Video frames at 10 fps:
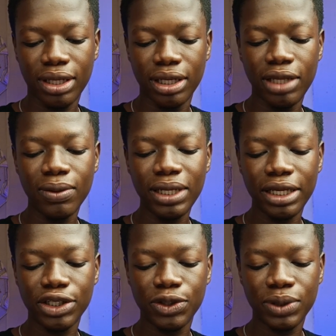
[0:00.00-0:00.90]
Newly
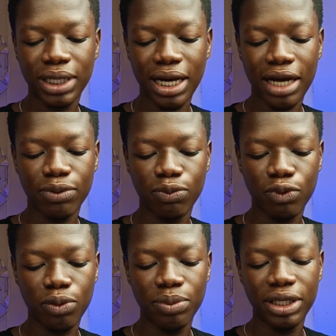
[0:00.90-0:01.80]
issued card
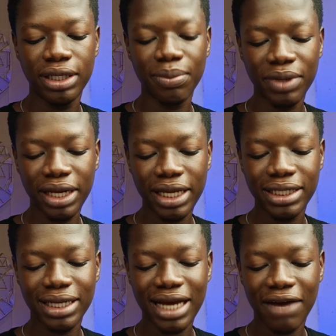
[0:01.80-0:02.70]
will be
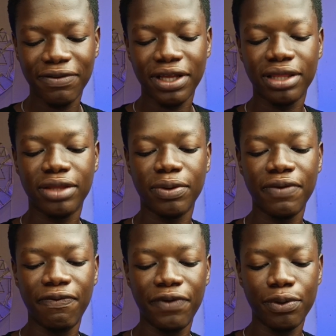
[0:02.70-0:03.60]
terminated after 3
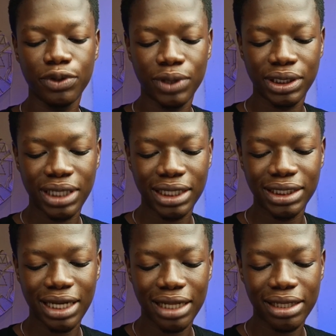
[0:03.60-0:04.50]
failed
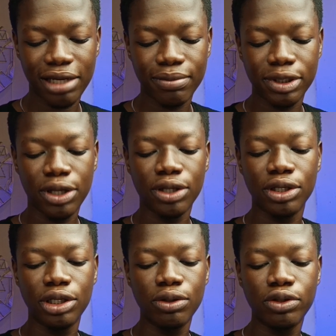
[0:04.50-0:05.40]
transaction attempts
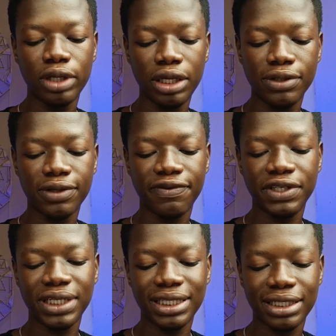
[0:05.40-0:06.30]
due to
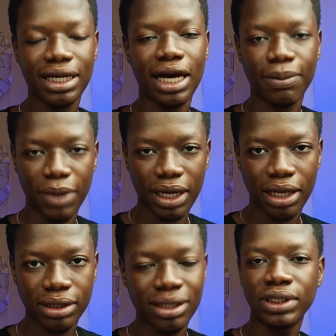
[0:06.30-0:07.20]
insufficient card
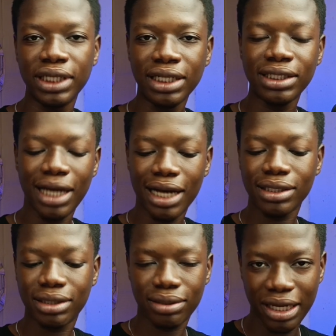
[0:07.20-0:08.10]
balance. So just
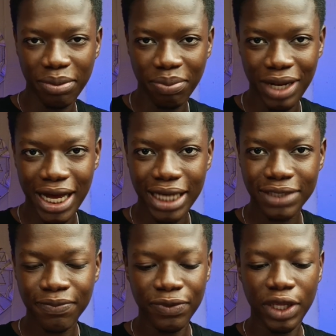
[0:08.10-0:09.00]
as it
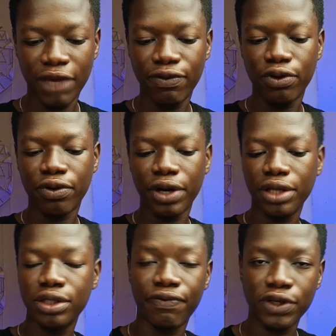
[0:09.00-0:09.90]
implies, if you
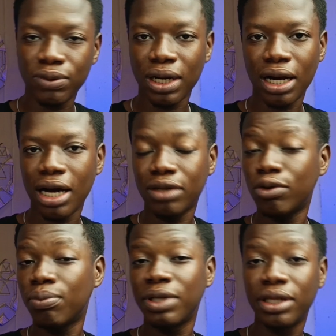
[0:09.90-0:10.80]
create your virtual card
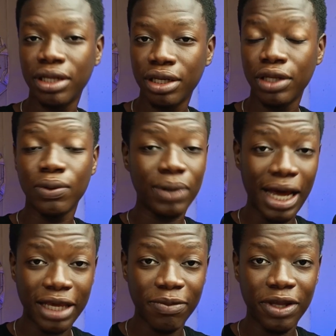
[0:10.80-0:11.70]
completely new
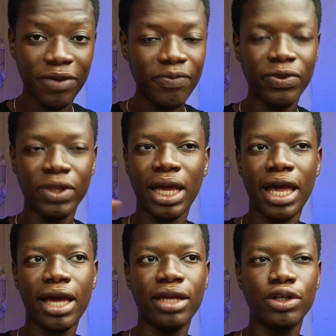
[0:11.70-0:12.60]
like me,
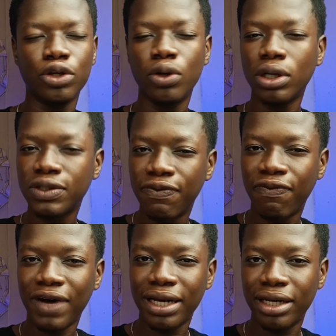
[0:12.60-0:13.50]
and you don't
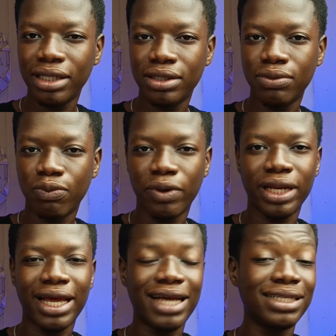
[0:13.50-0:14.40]
fund it with
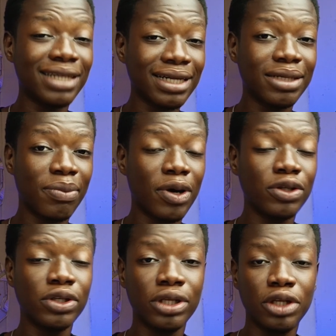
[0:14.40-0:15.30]
the exact
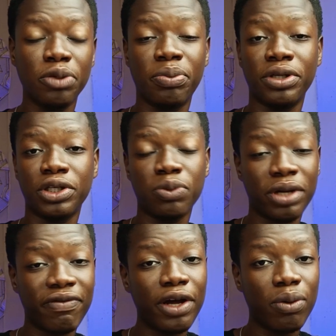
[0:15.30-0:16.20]
amount you need to purchase
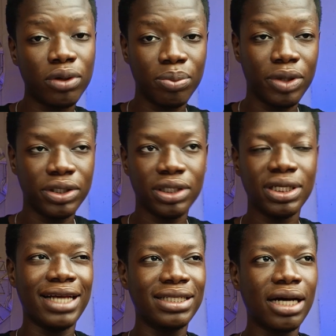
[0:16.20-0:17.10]
whatever you want to purchase.
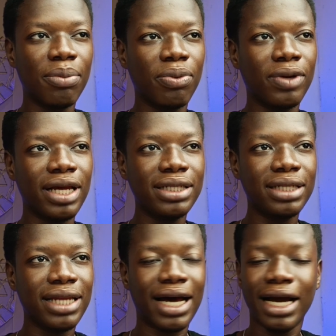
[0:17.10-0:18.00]
Example, let's
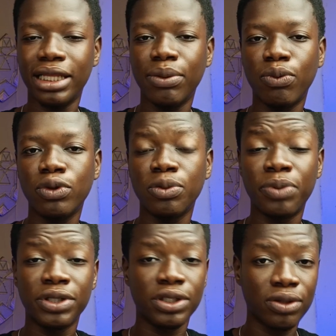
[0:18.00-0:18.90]
say the item you want to
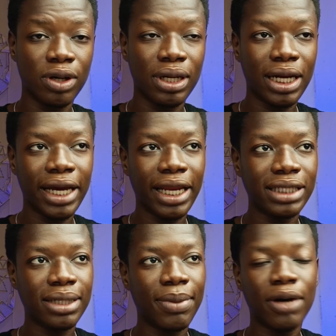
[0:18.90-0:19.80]
purchase online
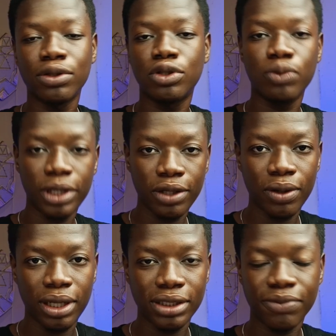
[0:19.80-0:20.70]
is about
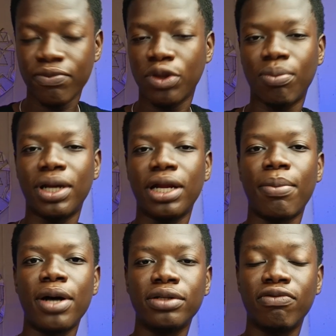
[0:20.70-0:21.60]
$20, but the
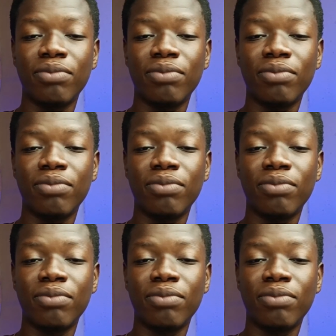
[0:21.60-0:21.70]
amount of